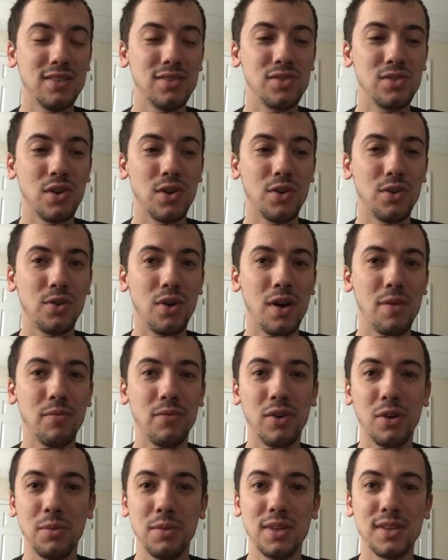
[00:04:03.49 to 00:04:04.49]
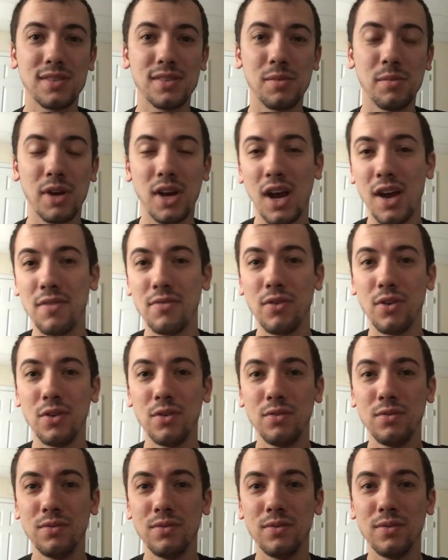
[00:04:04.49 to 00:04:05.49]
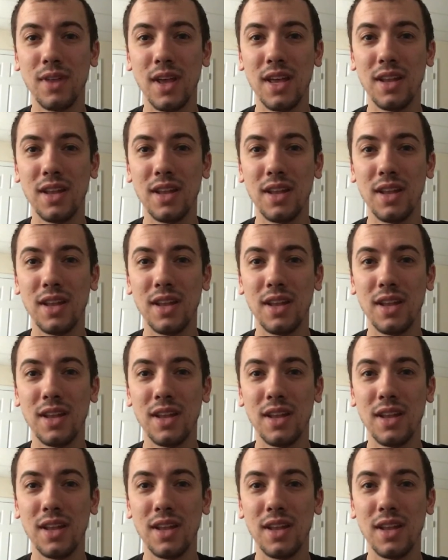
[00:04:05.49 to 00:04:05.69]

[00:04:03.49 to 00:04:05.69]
so I'm filming this on my iPhone